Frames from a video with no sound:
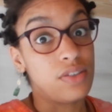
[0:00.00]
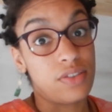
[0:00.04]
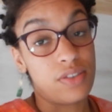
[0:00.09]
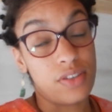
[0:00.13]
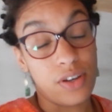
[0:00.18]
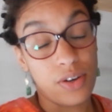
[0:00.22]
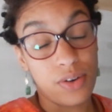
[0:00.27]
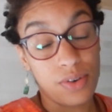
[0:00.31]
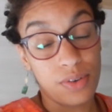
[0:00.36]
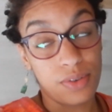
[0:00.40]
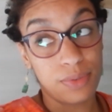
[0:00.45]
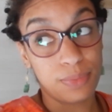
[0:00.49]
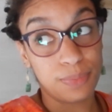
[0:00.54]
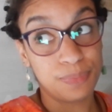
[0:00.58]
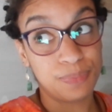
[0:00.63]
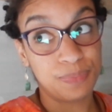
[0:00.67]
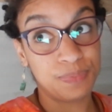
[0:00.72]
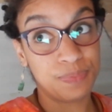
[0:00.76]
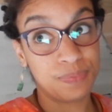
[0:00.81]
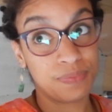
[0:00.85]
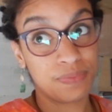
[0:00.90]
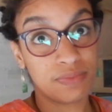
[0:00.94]
So
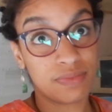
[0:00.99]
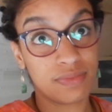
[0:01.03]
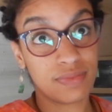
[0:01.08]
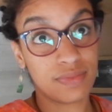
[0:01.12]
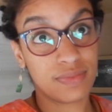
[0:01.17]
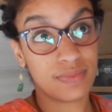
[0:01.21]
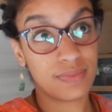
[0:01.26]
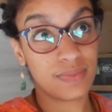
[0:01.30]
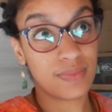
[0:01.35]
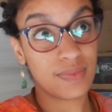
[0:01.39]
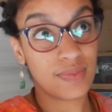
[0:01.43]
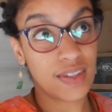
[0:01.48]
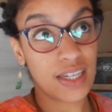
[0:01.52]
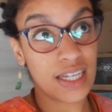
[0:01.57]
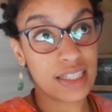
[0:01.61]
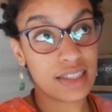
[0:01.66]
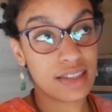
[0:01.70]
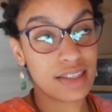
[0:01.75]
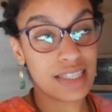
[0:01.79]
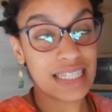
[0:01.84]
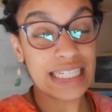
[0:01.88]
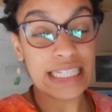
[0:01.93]

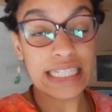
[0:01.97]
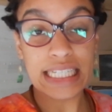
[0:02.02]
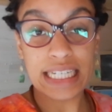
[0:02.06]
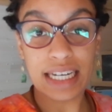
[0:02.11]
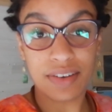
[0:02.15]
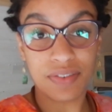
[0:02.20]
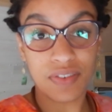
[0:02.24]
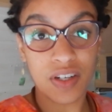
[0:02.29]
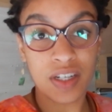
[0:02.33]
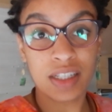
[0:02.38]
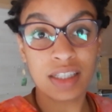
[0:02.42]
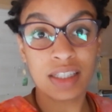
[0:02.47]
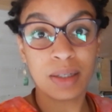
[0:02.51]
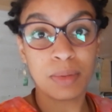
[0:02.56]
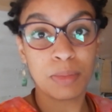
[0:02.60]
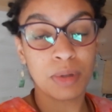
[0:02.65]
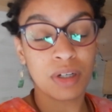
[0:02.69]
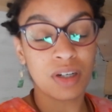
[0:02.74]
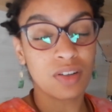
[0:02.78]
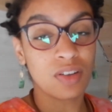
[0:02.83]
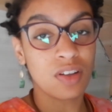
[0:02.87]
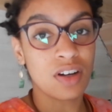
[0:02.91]
it's definitely
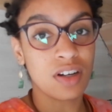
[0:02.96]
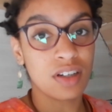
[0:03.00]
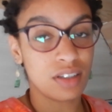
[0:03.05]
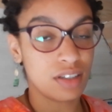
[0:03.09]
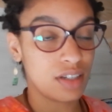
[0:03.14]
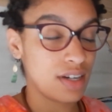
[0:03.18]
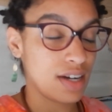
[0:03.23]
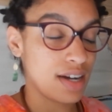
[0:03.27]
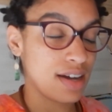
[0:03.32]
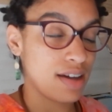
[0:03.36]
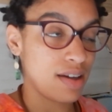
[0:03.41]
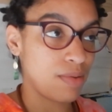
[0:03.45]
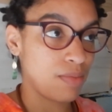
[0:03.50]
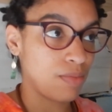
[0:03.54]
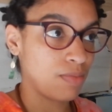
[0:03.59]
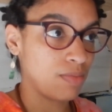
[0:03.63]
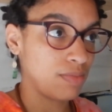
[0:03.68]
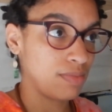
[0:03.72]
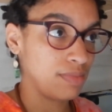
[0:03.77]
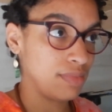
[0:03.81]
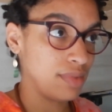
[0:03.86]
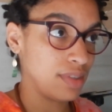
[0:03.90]
been a long
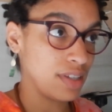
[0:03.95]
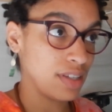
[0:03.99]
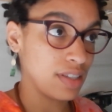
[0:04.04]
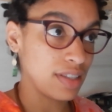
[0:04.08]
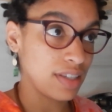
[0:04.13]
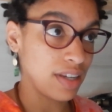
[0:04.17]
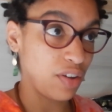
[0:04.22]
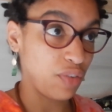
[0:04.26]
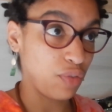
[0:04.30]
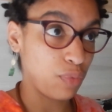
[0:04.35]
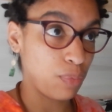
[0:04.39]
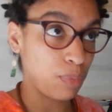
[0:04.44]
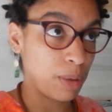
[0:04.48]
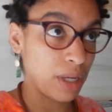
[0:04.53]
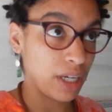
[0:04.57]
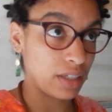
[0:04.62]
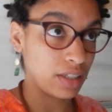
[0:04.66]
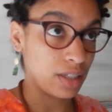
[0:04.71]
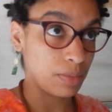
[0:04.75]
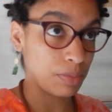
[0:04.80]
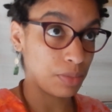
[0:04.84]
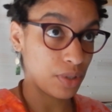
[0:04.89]
time since I've
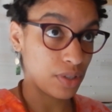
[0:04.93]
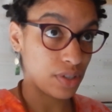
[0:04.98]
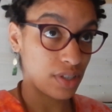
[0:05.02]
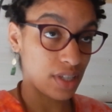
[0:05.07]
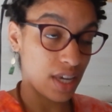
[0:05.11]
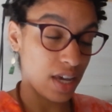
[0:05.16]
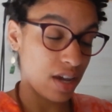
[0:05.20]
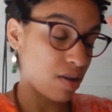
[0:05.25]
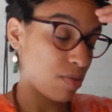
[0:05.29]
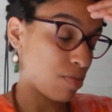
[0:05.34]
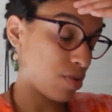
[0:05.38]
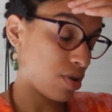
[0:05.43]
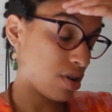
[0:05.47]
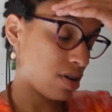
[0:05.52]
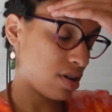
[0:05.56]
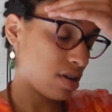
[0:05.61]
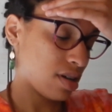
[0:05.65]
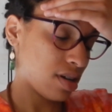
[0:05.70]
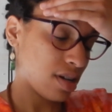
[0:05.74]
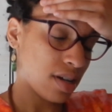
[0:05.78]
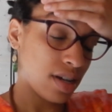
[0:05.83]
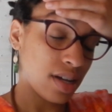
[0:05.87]
picked up this
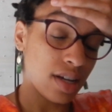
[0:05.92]
camera,